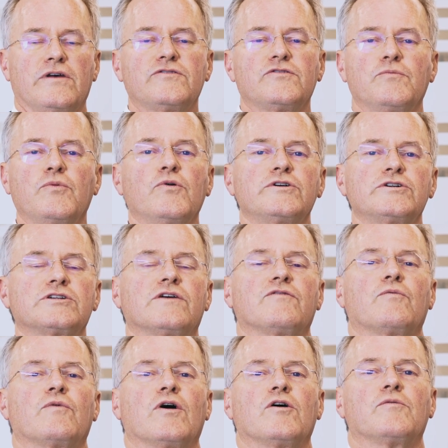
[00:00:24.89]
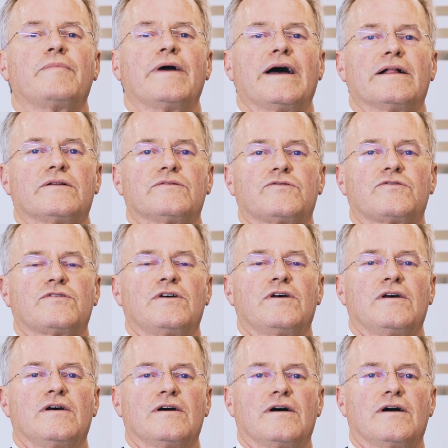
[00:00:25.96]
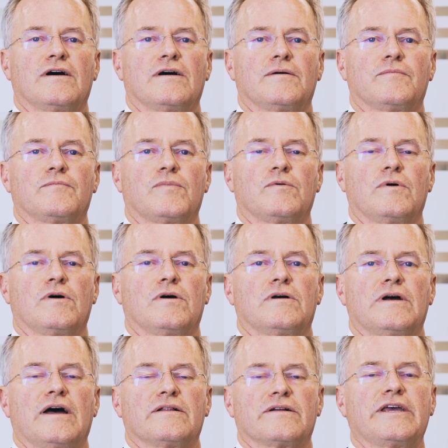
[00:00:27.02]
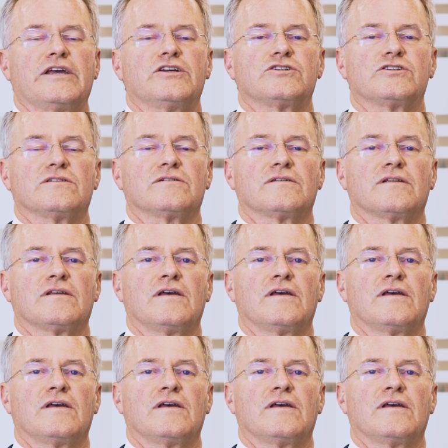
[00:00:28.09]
as a portion of a well-balanced um, uh, allocation.